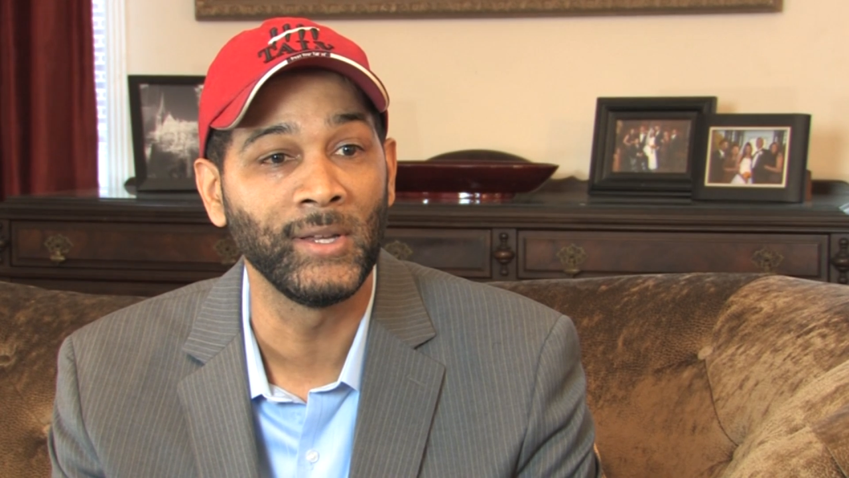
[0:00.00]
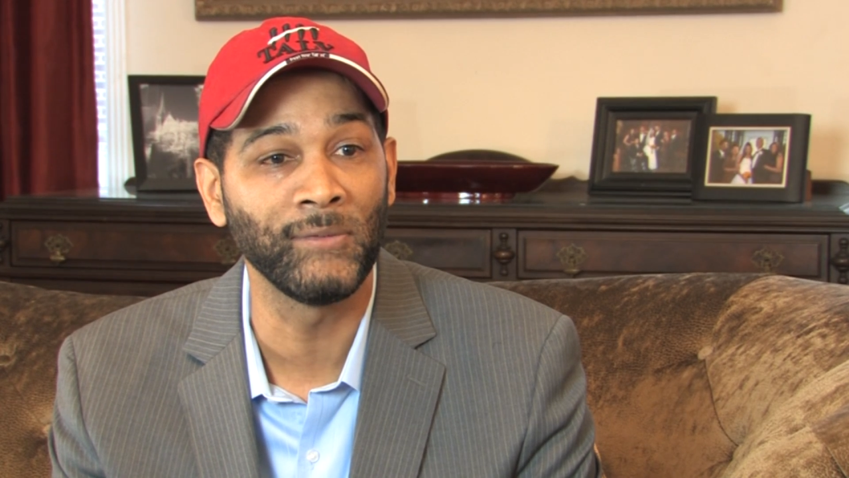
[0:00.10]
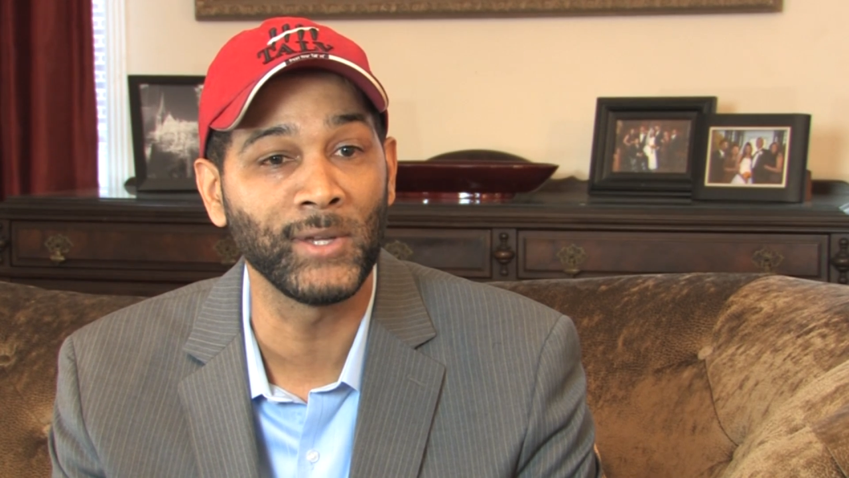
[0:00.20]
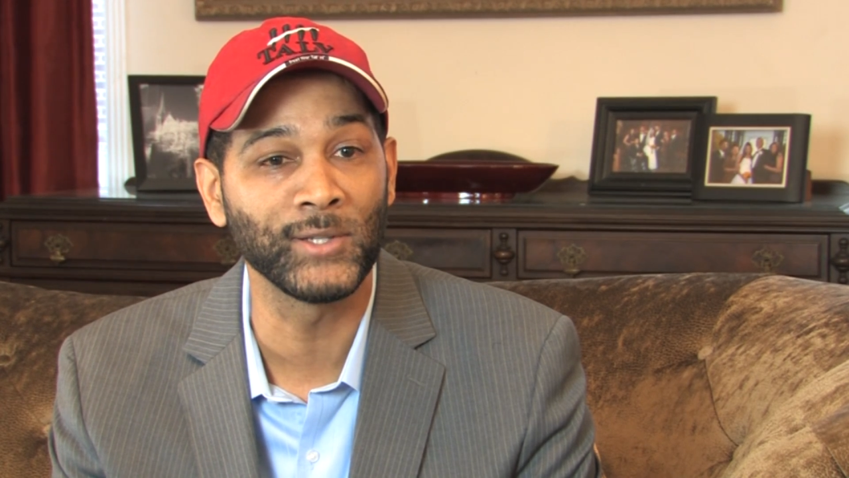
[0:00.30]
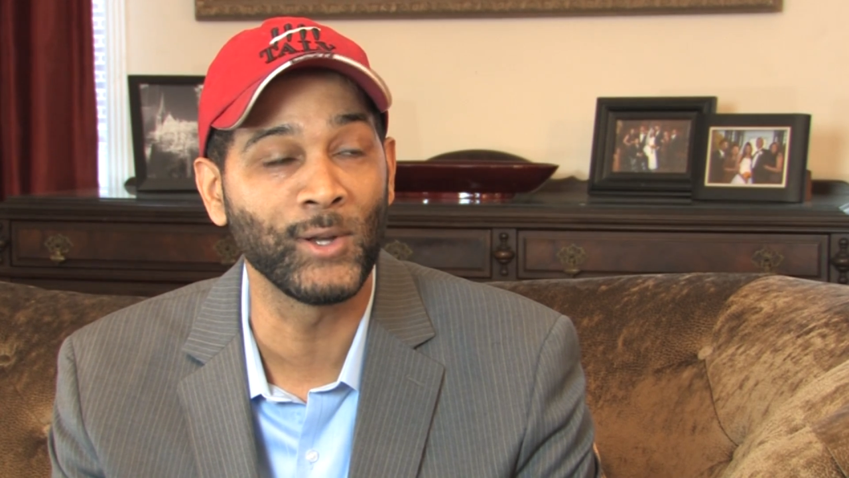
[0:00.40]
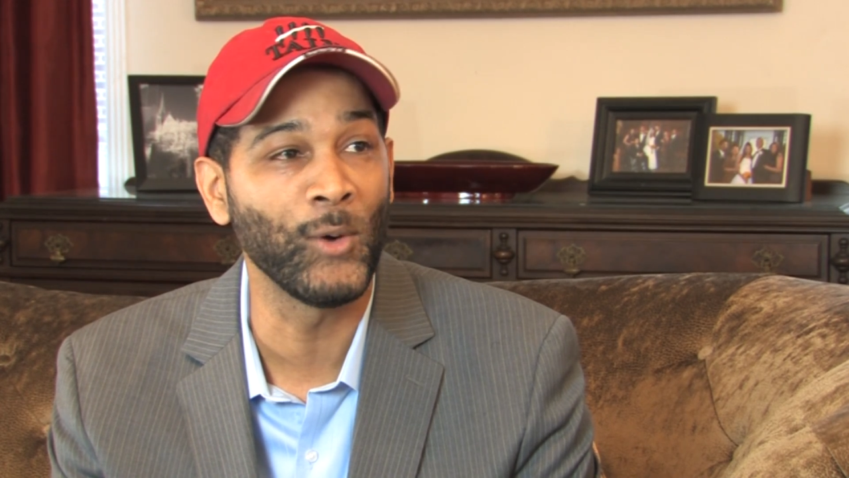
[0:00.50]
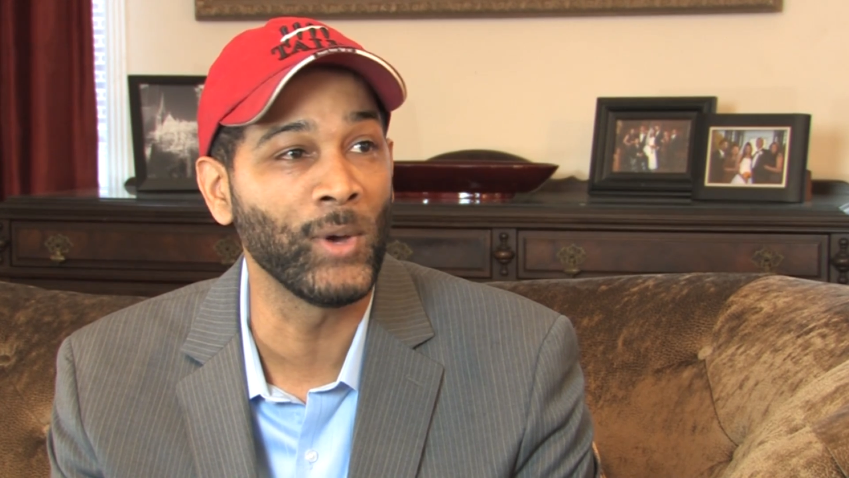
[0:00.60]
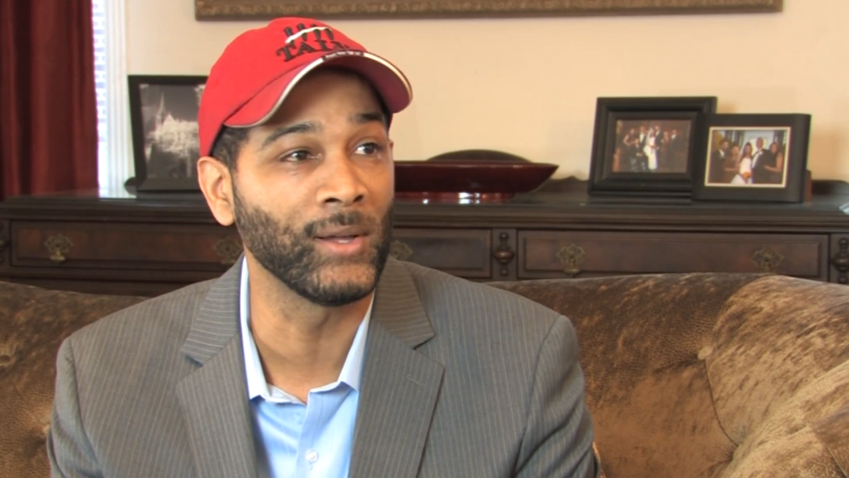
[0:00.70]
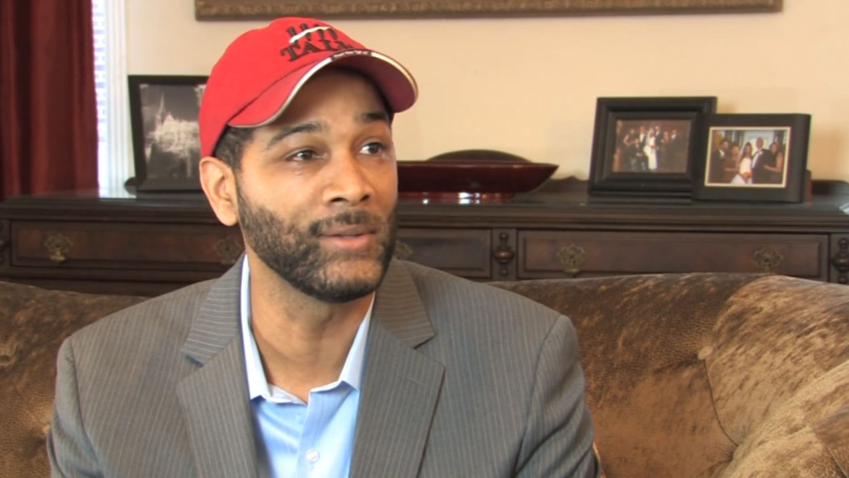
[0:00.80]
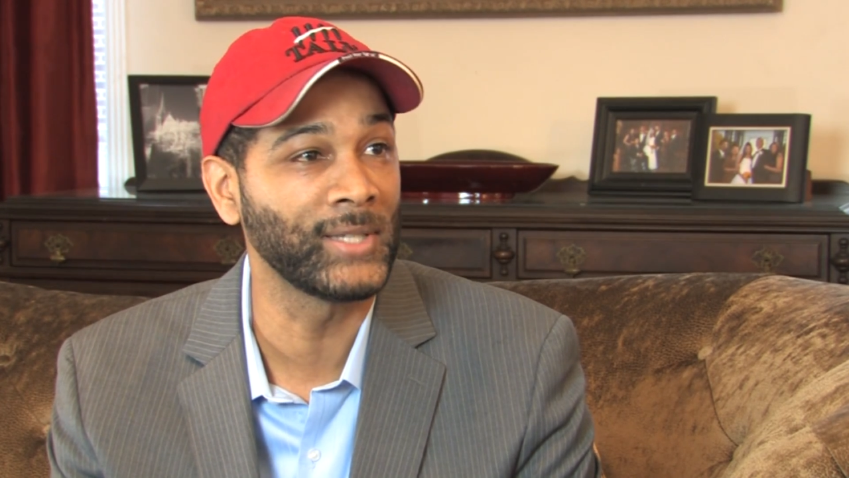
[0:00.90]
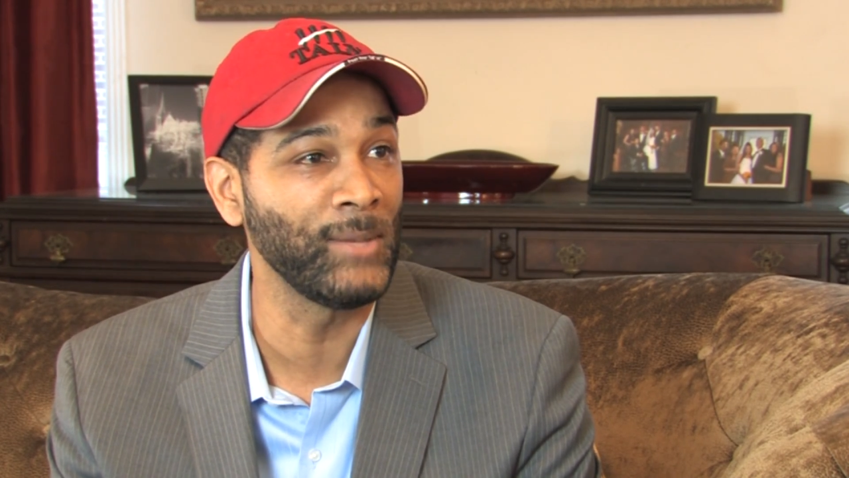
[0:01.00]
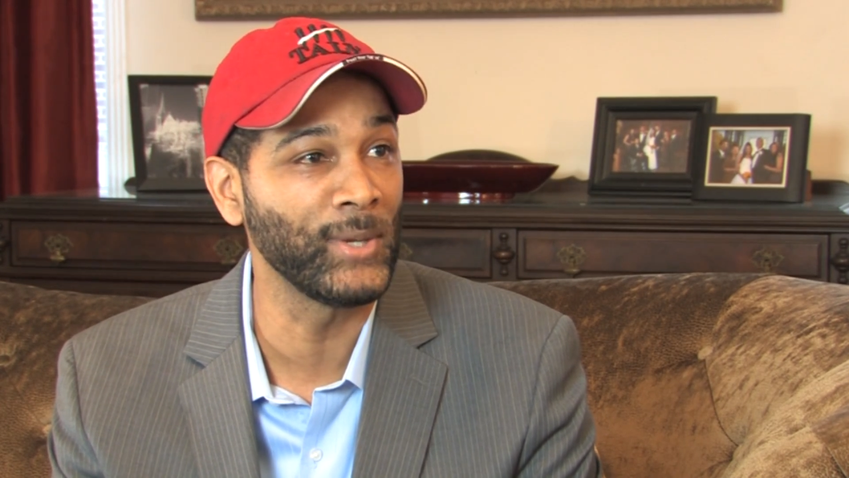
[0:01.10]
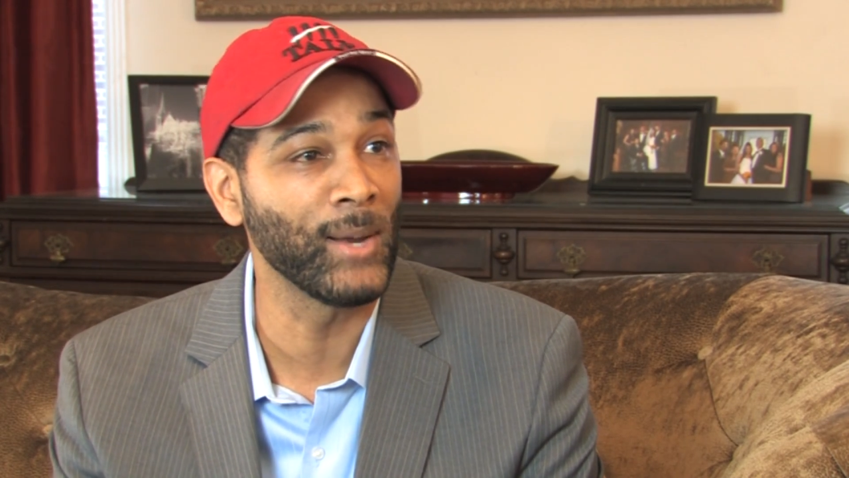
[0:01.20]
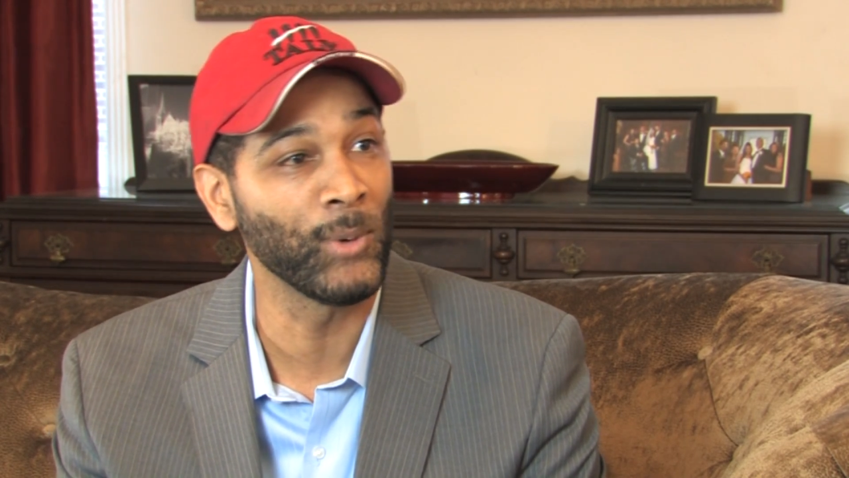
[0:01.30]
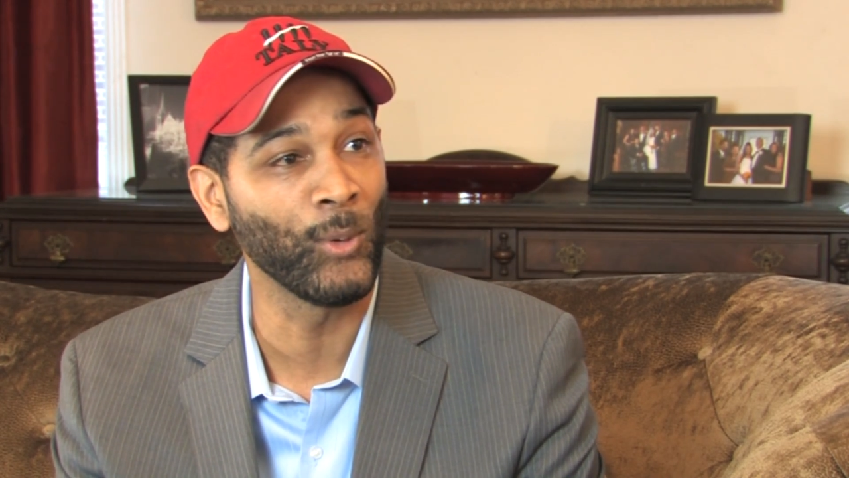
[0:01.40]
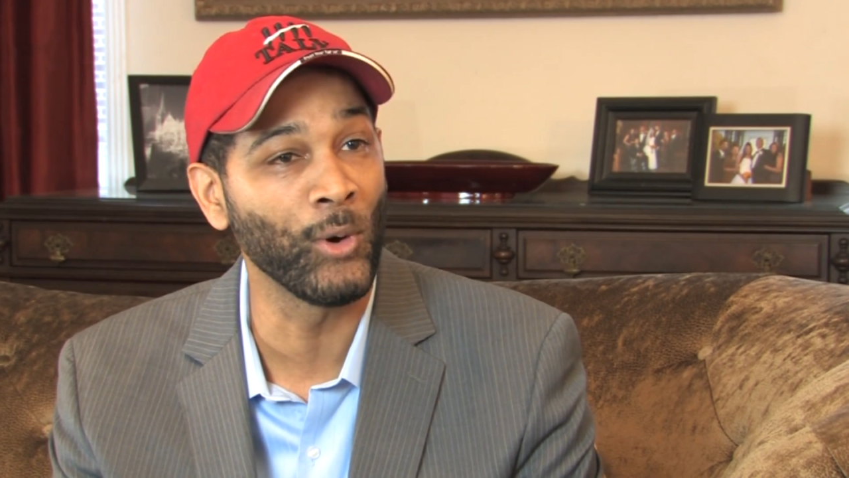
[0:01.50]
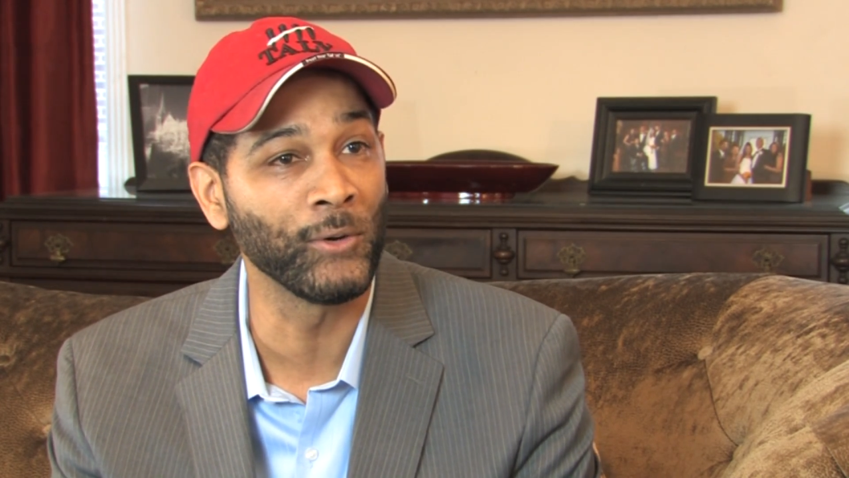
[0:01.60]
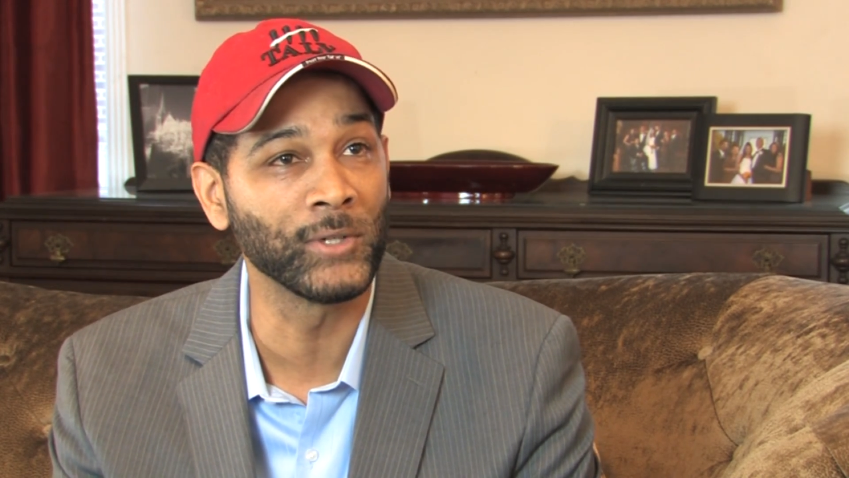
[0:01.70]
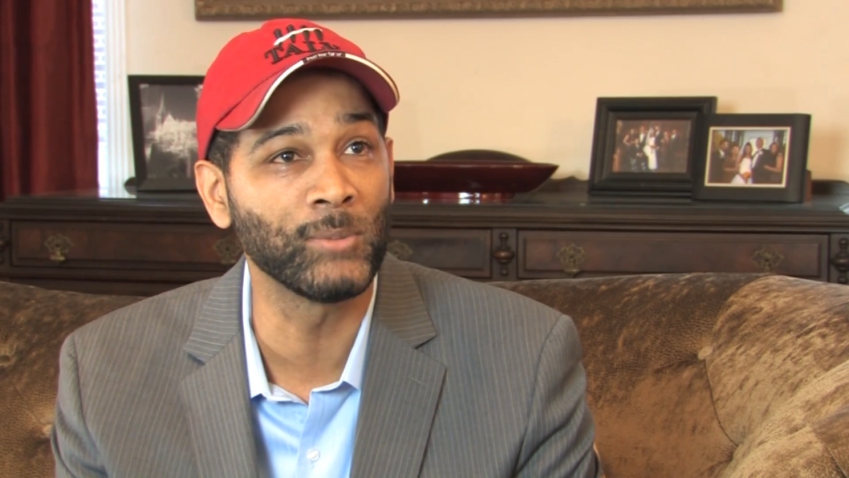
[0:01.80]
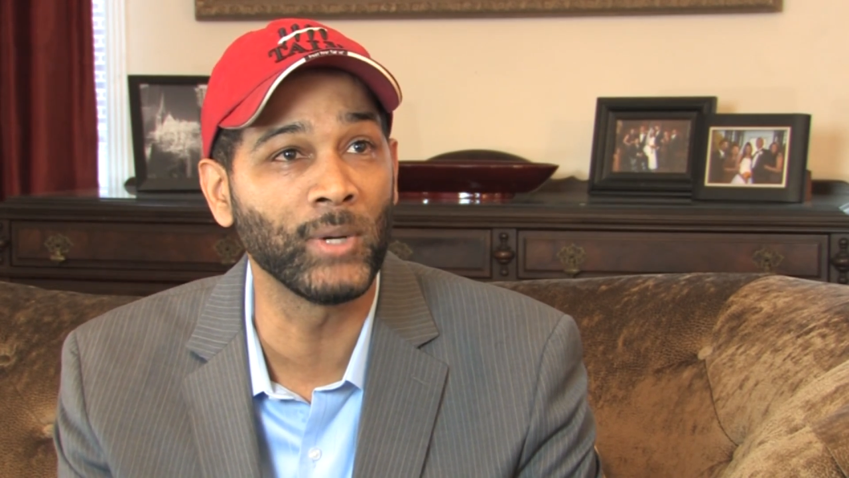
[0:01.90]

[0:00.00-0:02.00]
if things go well, keeping up with orders.